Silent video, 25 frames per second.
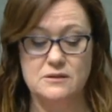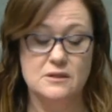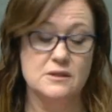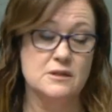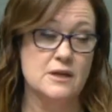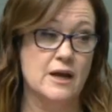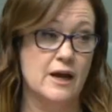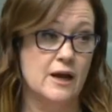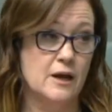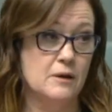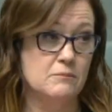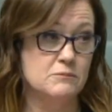
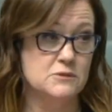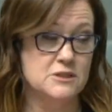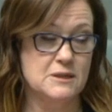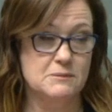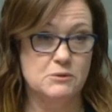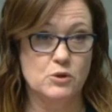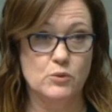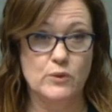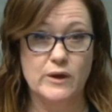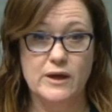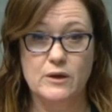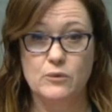
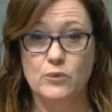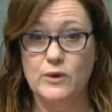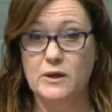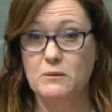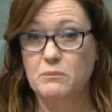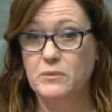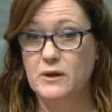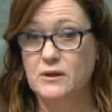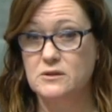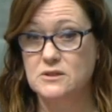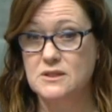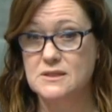WA
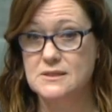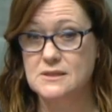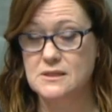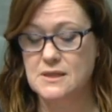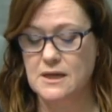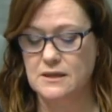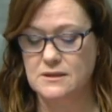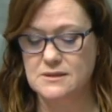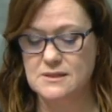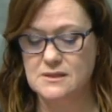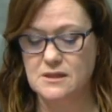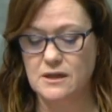Wheatbelt, just
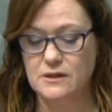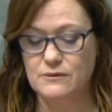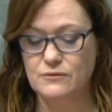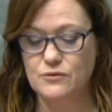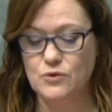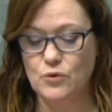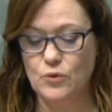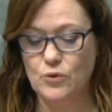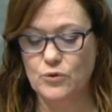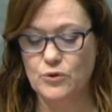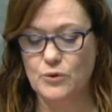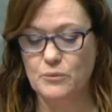outside of
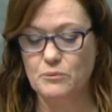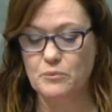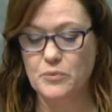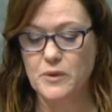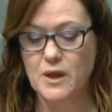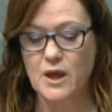Northern,